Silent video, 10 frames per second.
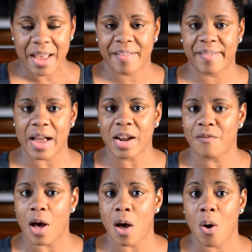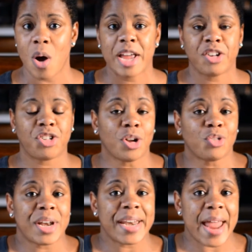Second of all,
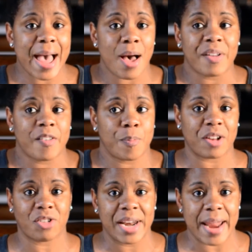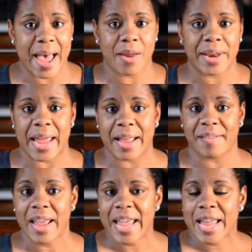children now, especially nowadays,